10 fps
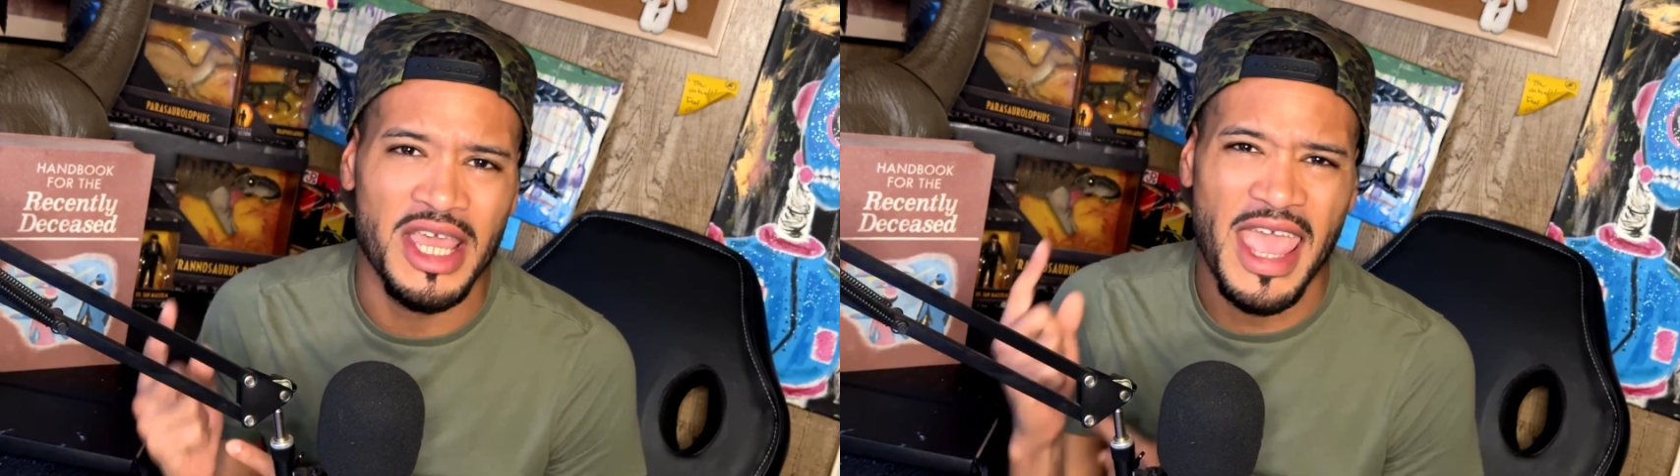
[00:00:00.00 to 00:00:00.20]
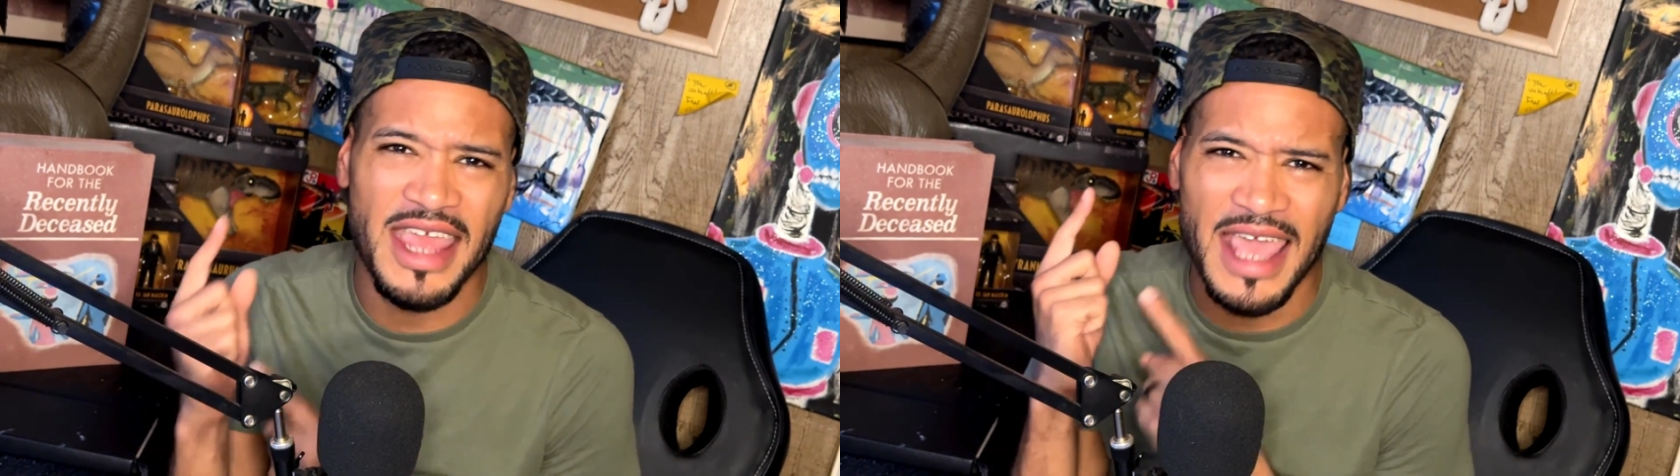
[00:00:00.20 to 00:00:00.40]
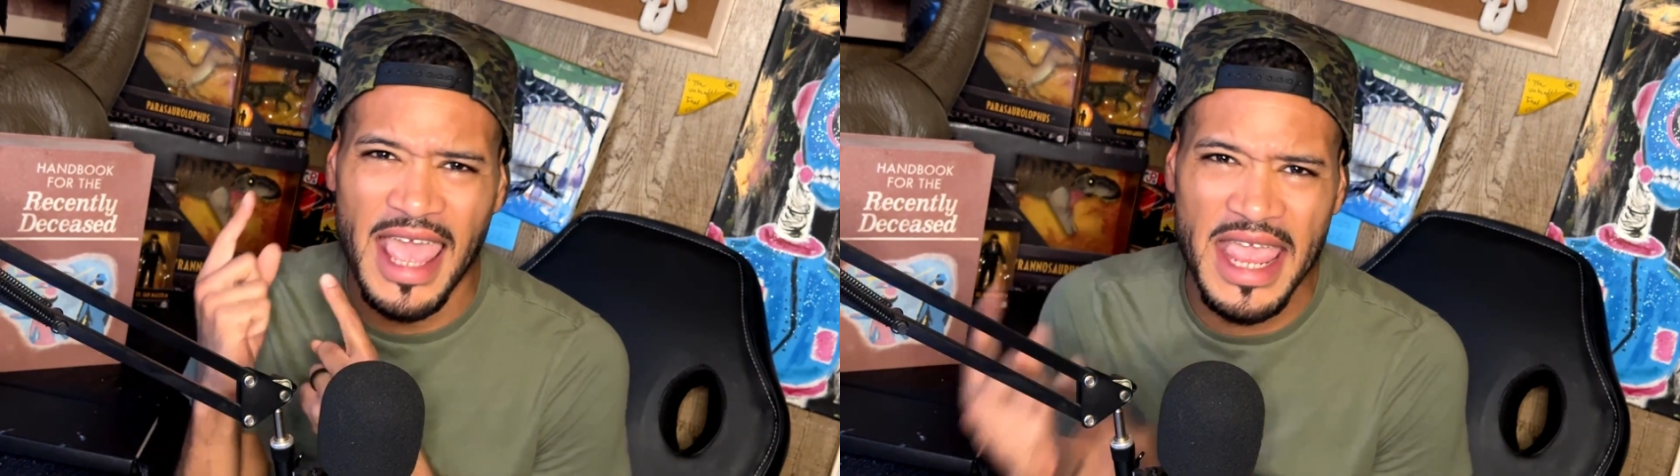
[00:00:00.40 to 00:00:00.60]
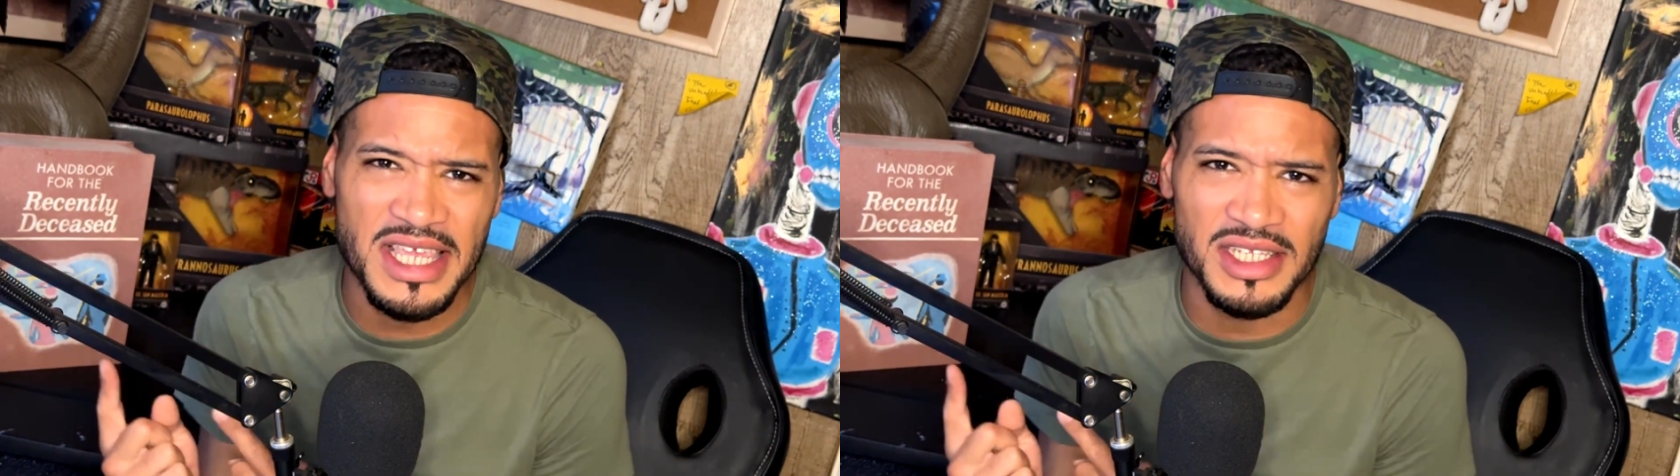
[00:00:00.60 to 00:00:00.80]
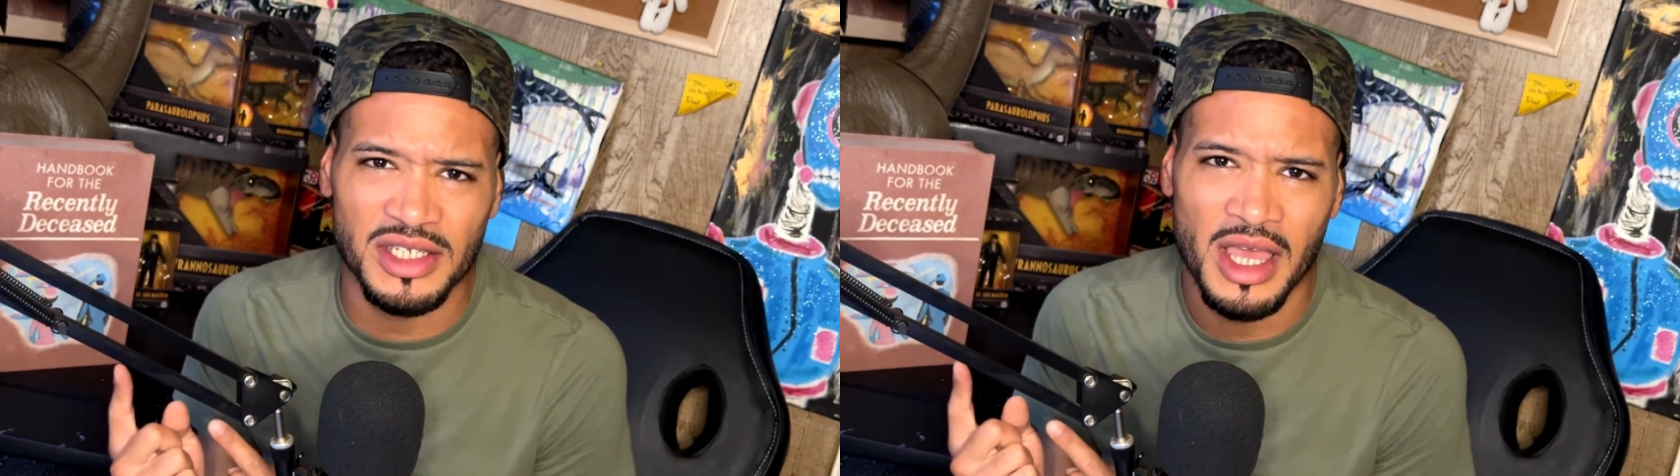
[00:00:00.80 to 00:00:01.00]
and
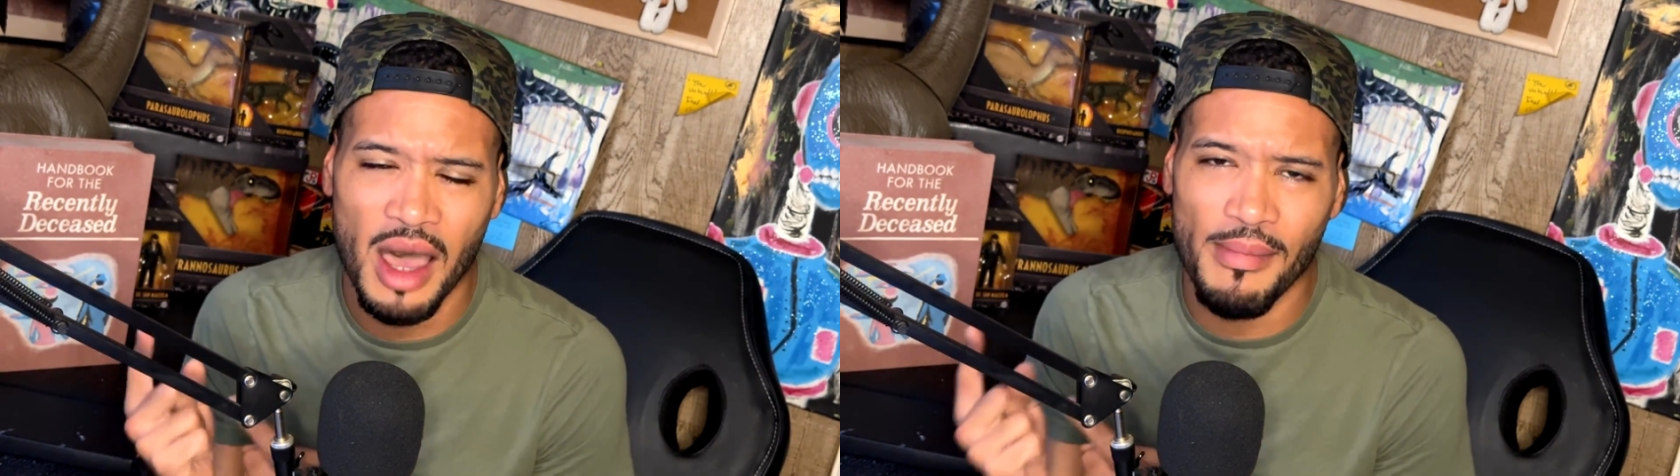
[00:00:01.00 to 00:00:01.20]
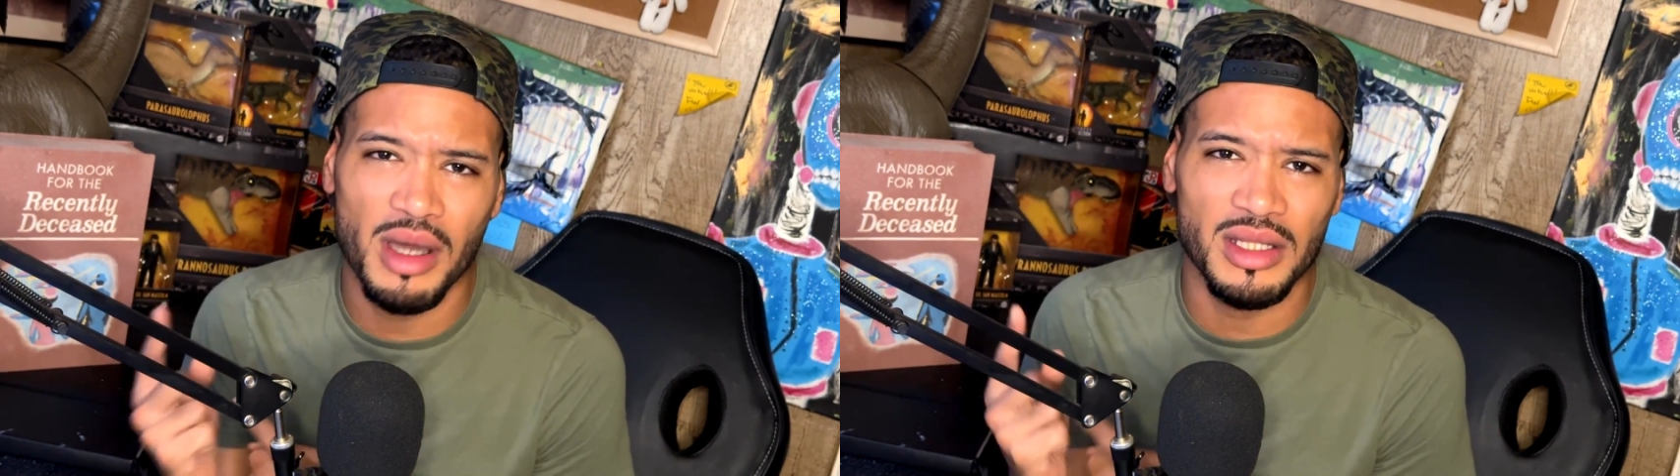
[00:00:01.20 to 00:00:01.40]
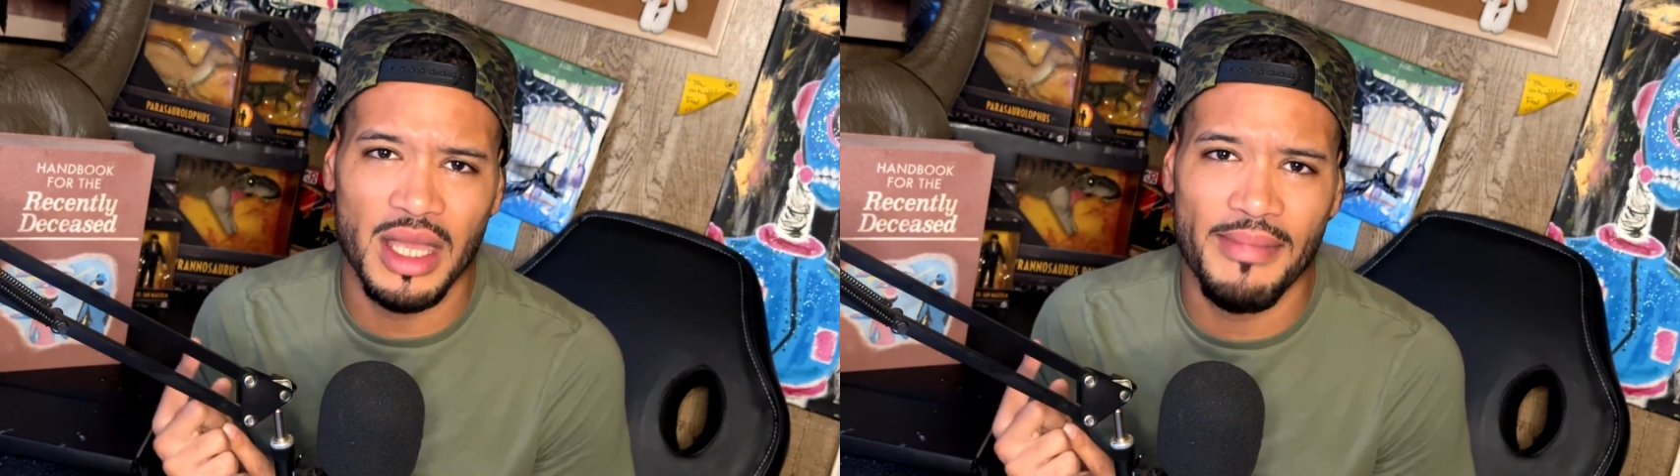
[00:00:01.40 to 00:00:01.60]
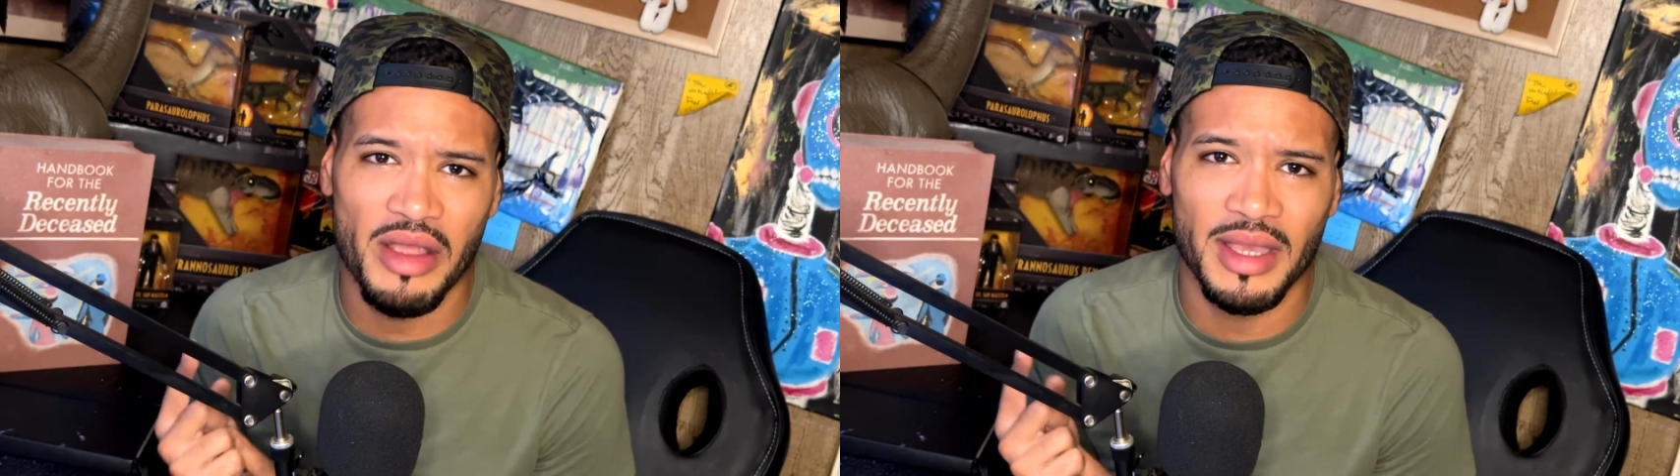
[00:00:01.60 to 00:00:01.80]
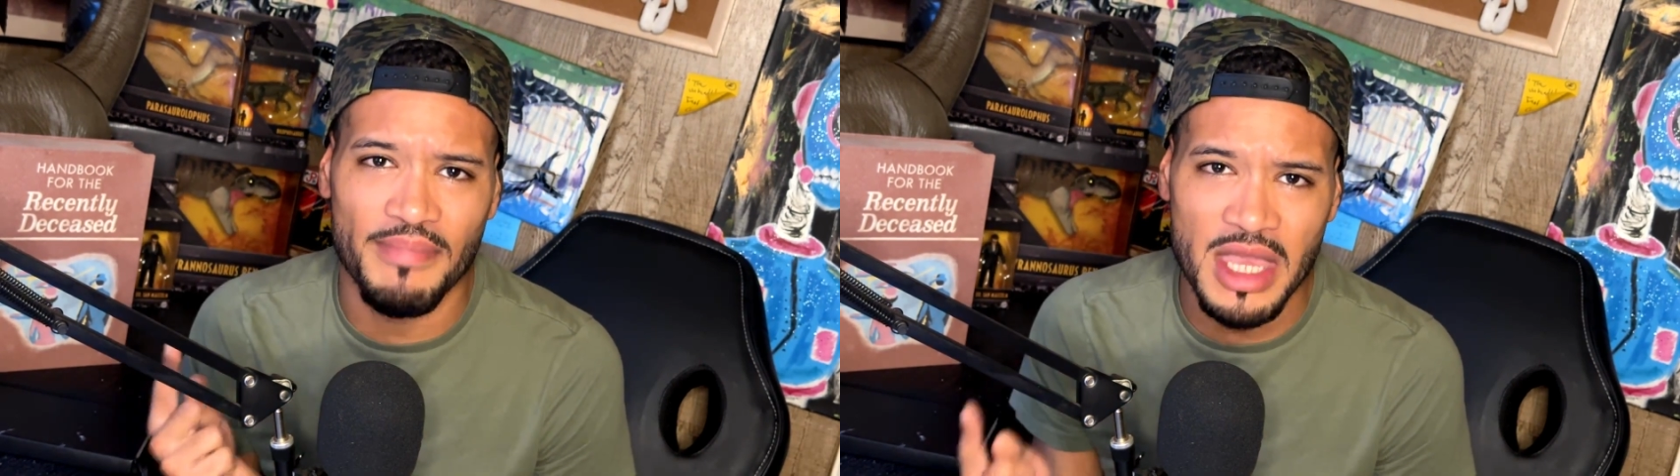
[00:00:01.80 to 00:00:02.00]
hate among the
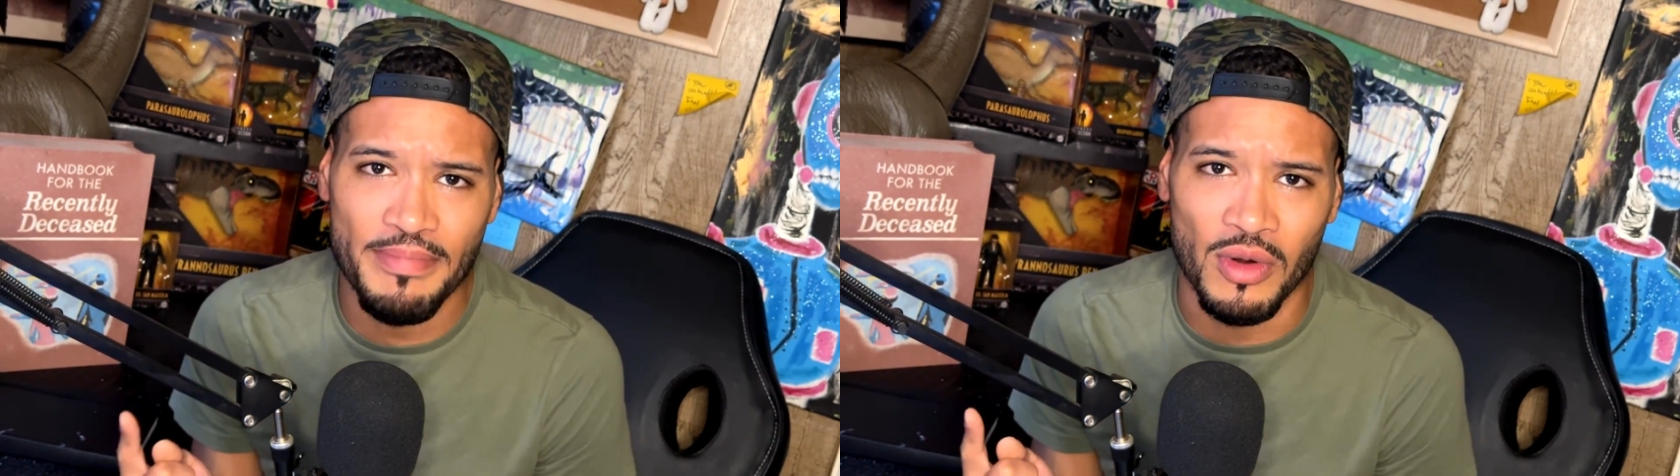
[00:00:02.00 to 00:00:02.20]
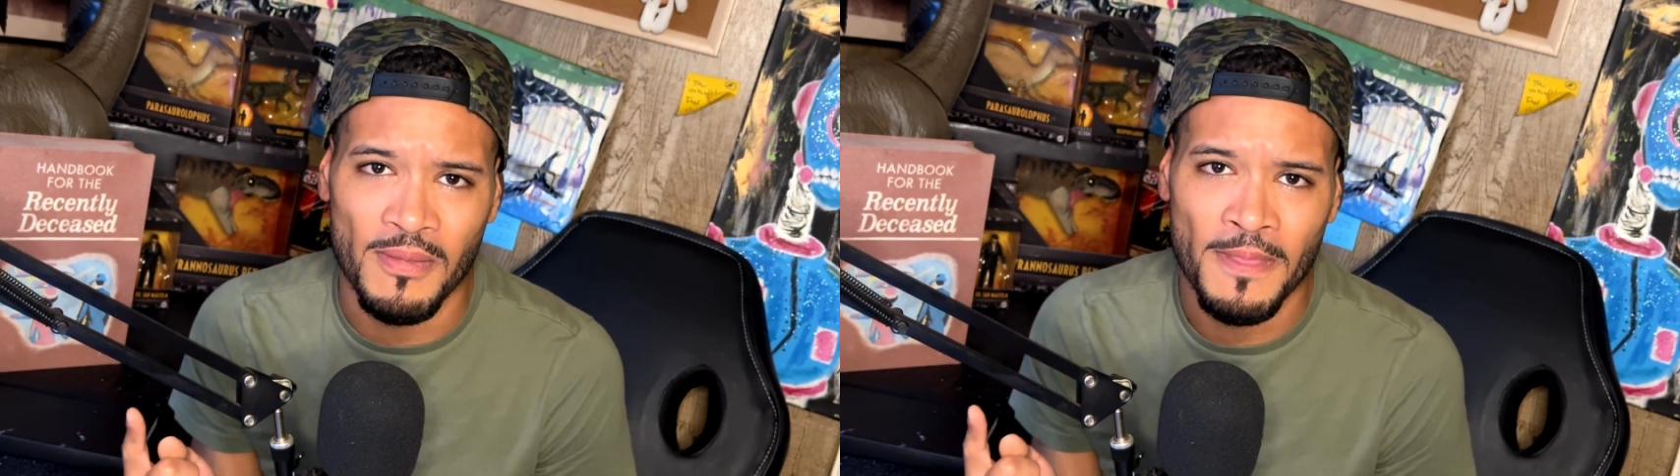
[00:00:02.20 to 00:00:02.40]
American people.